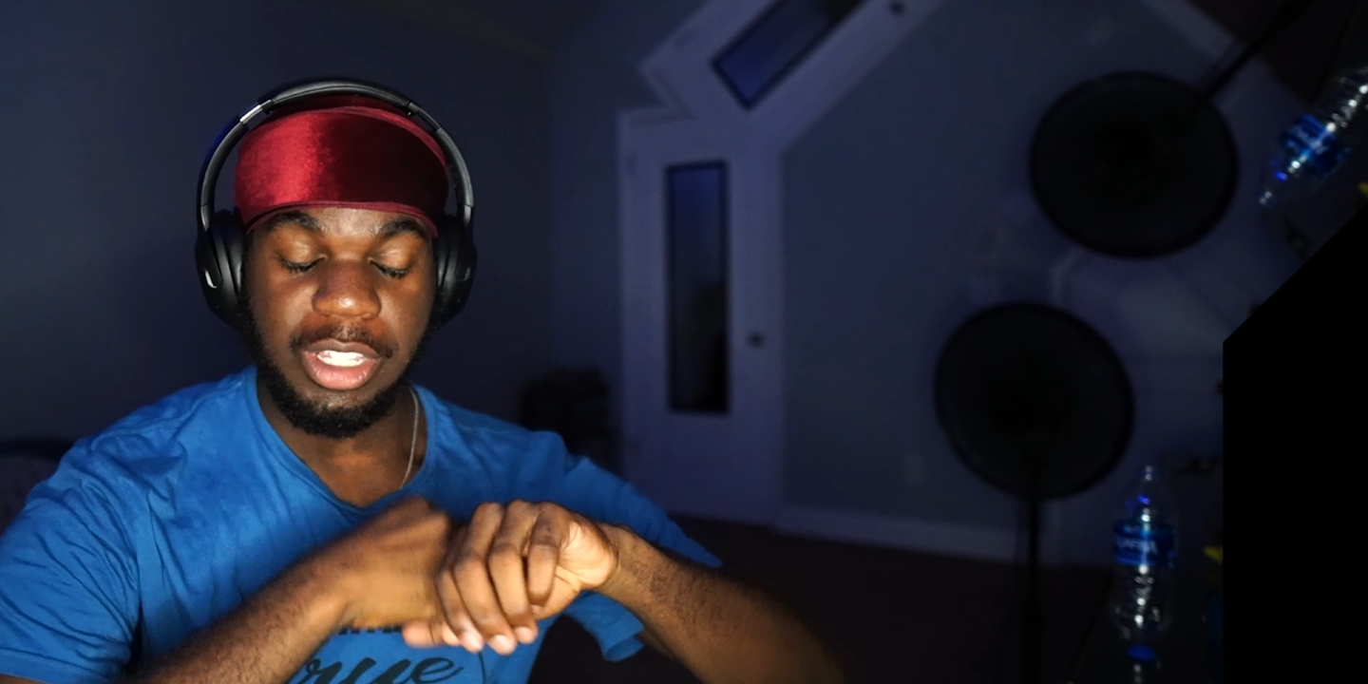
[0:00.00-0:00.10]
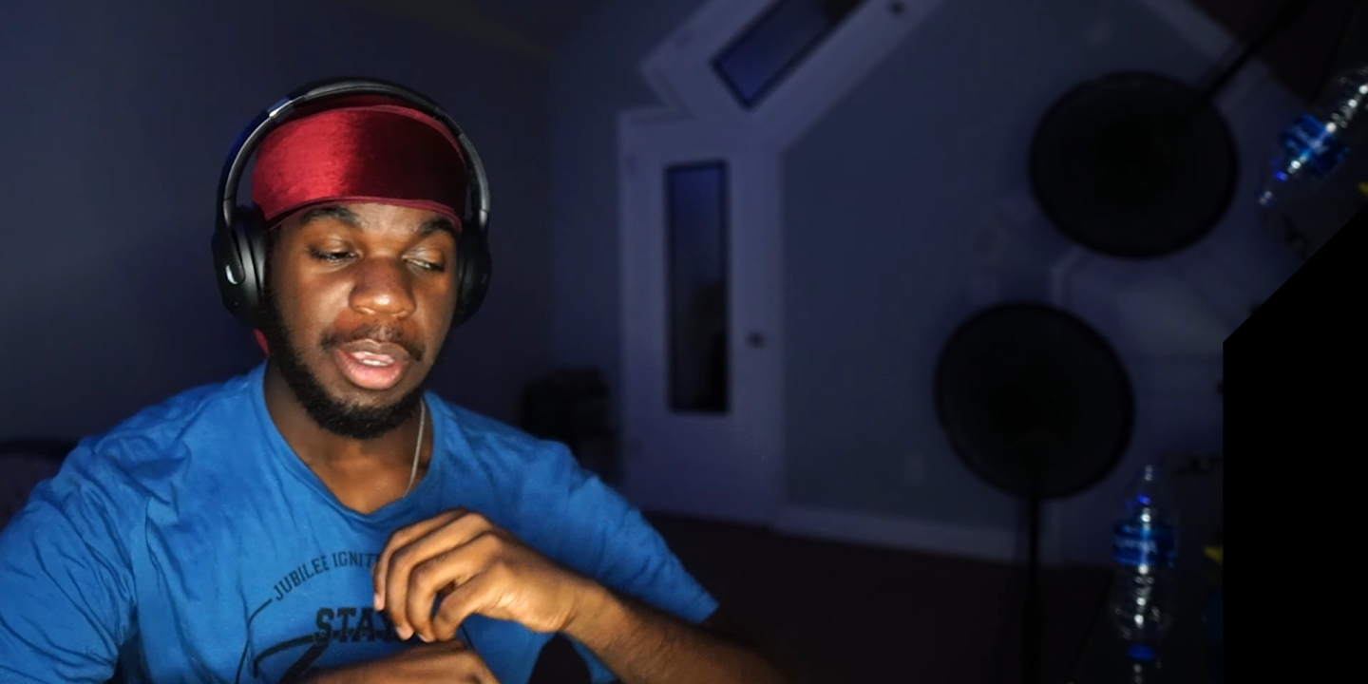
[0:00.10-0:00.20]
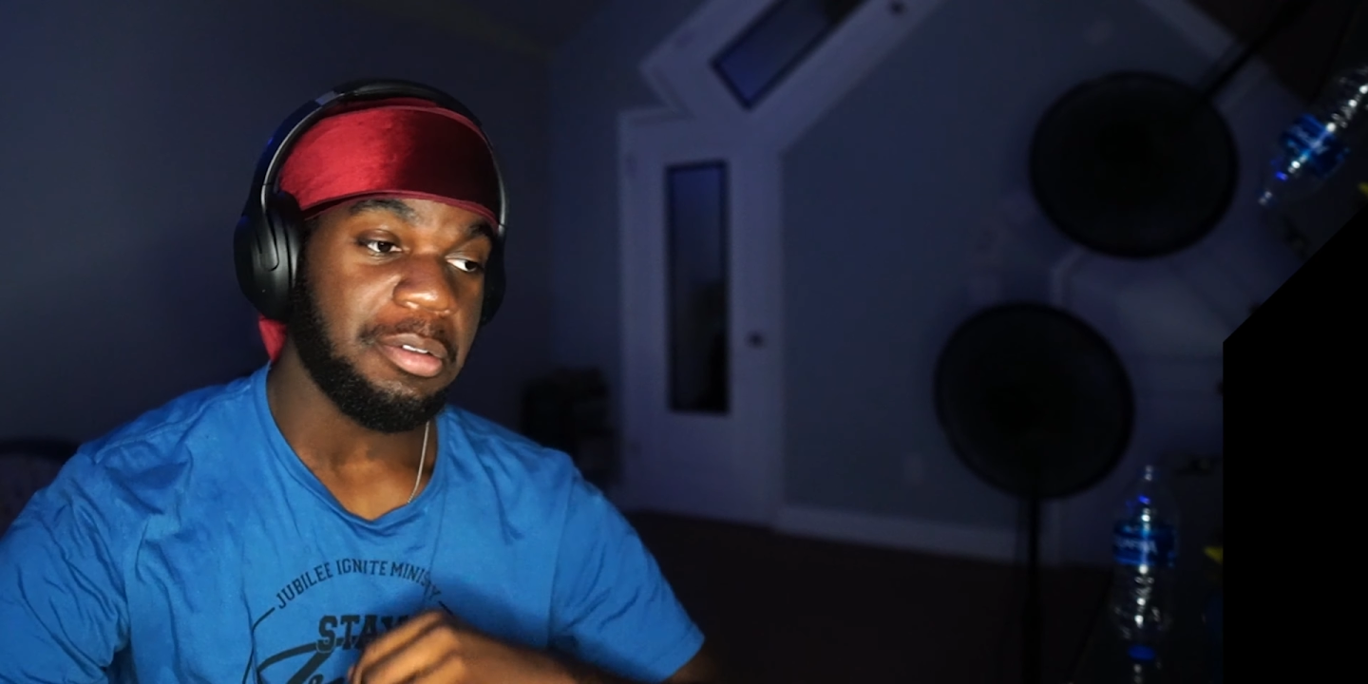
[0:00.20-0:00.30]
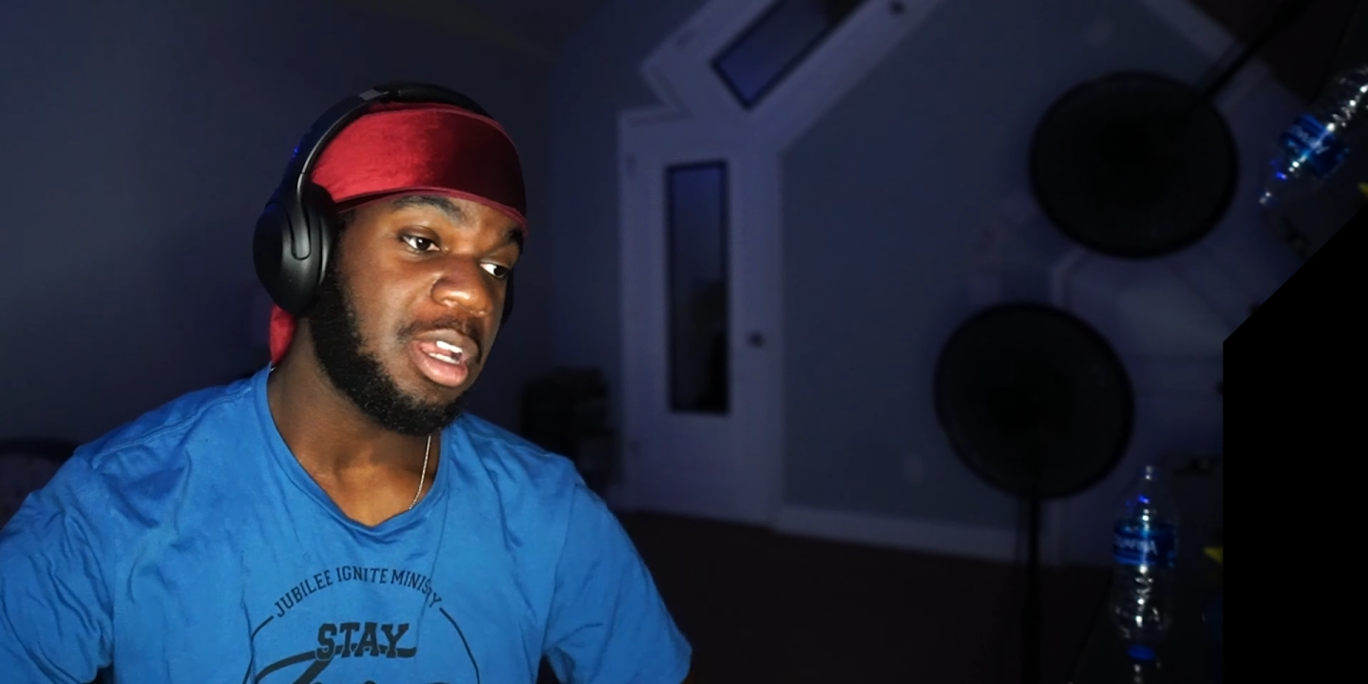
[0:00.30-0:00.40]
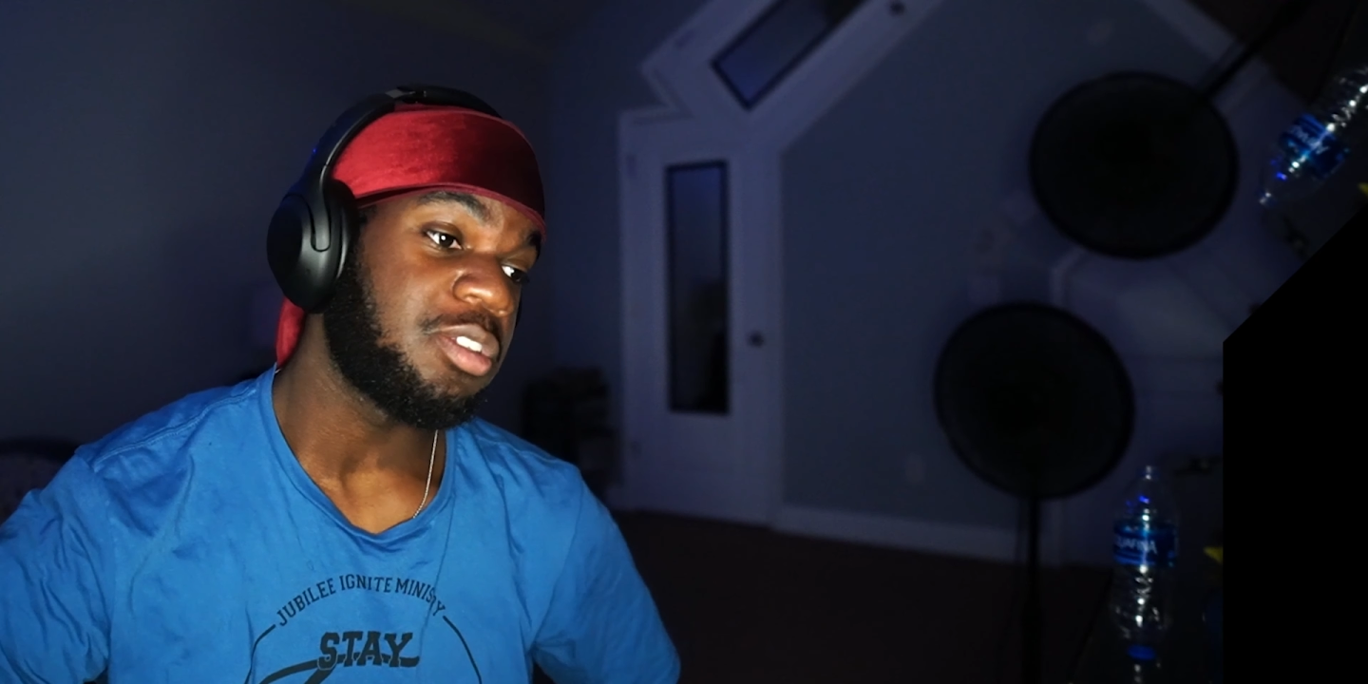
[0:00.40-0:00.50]

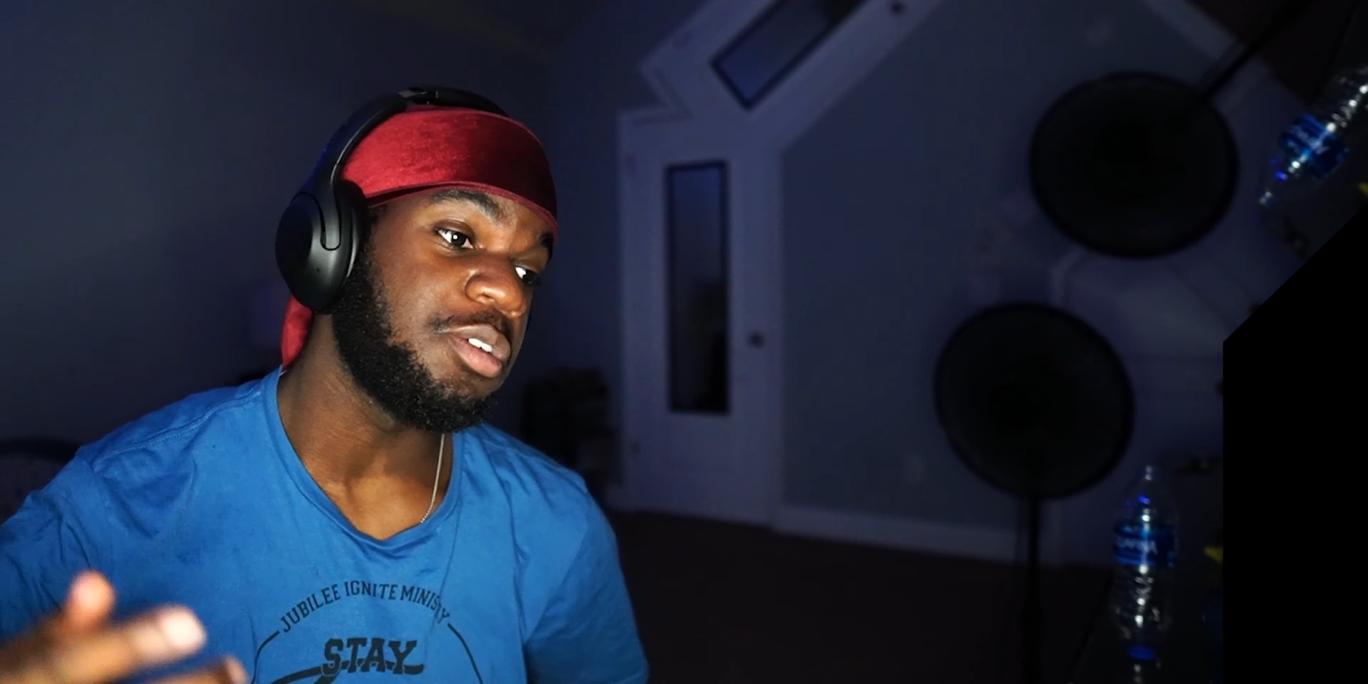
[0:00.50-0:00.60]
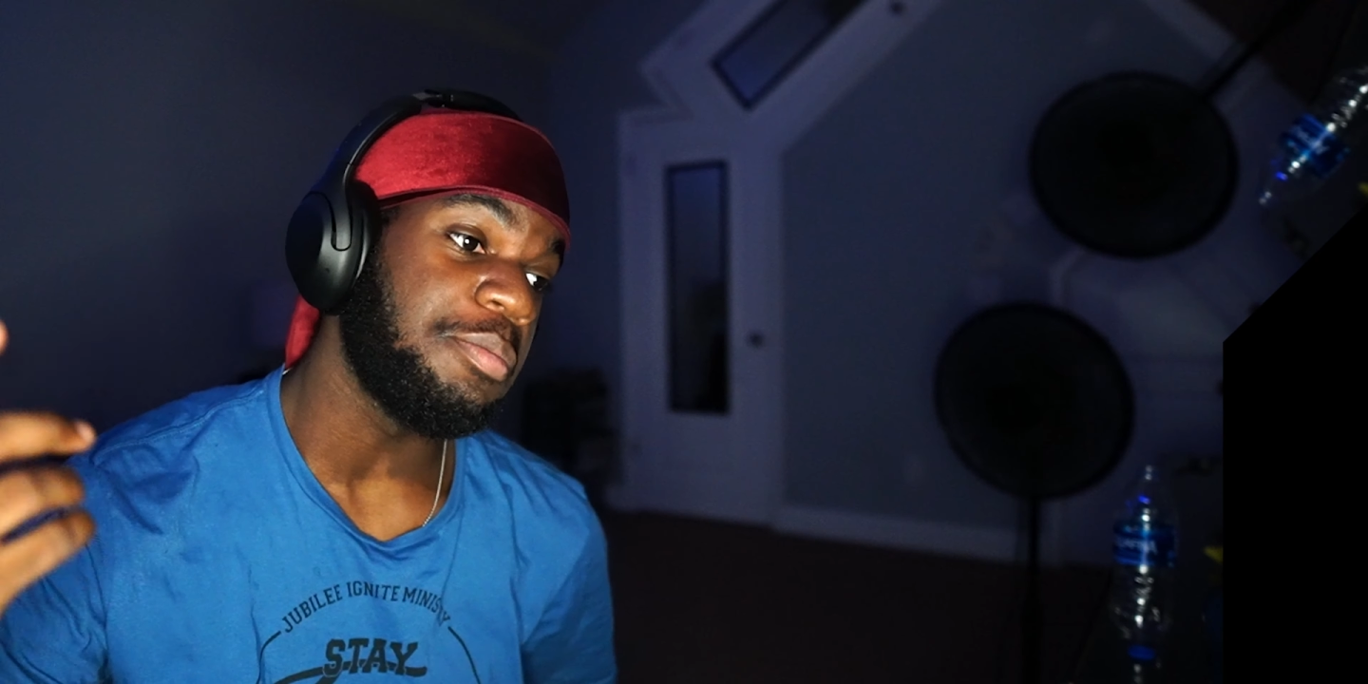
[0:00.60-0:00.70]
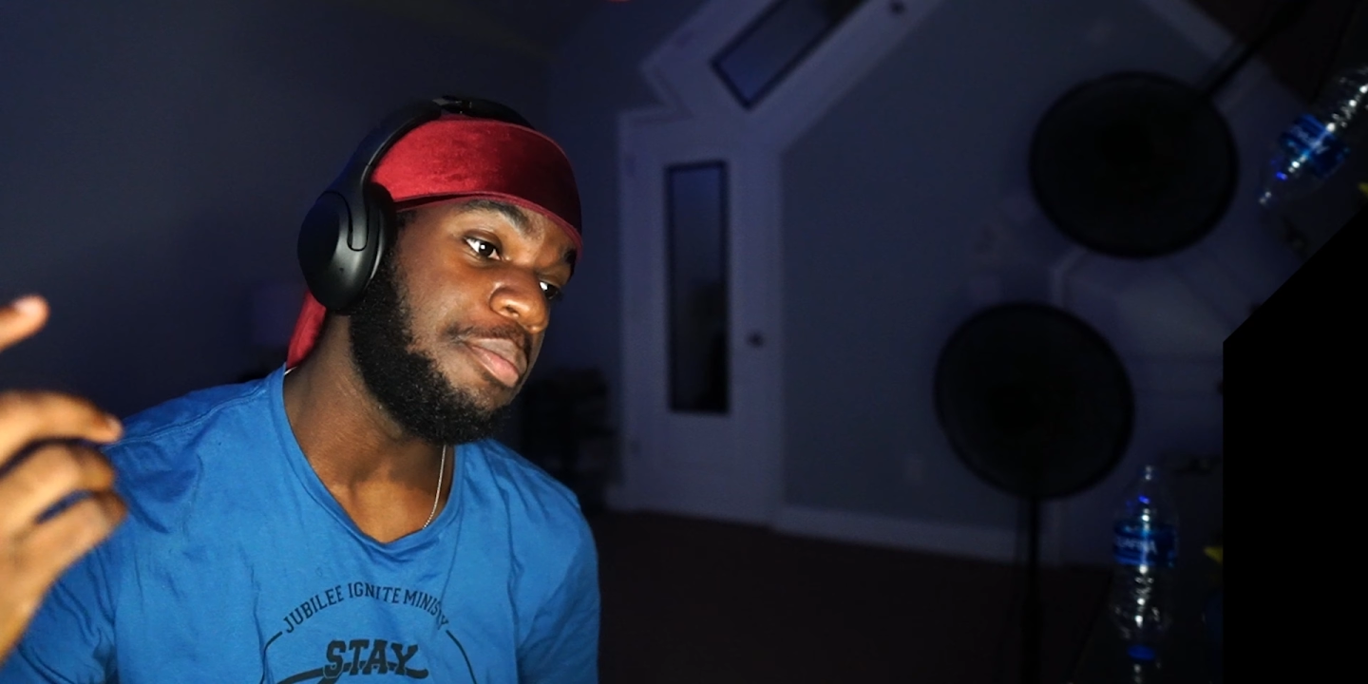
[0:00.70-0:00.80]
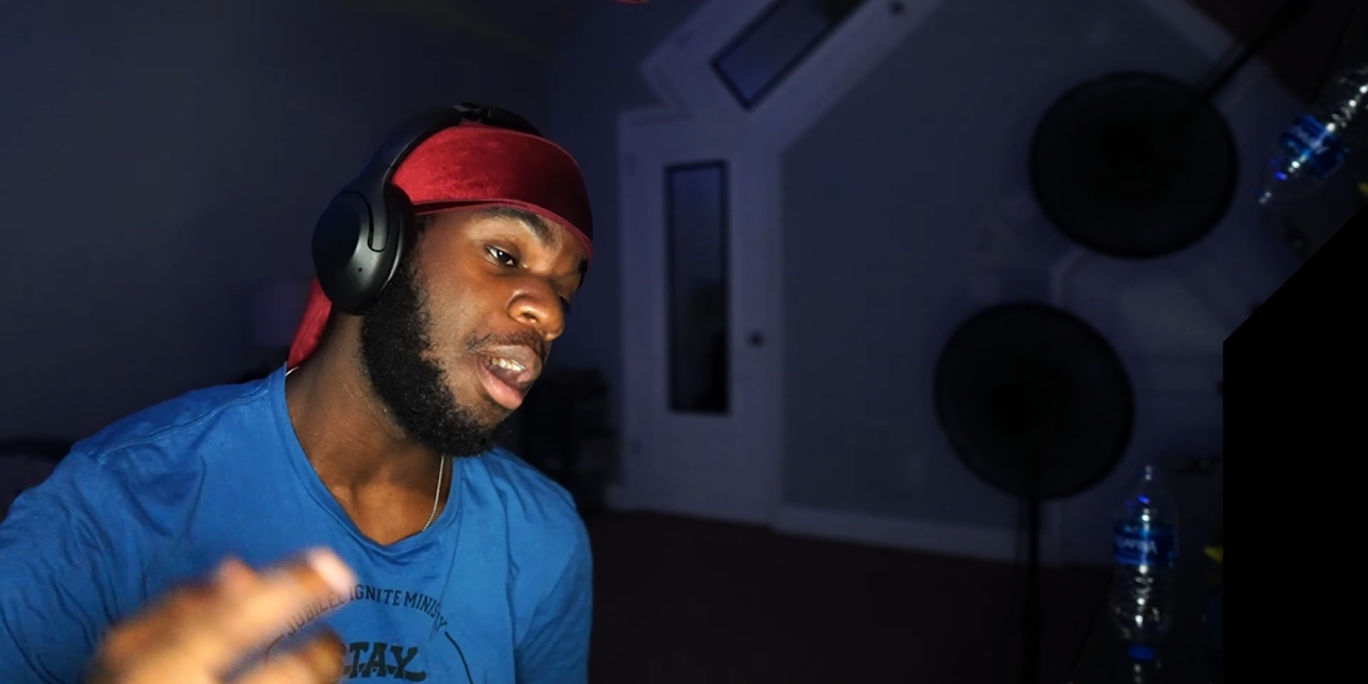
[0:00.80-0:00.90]
Go back to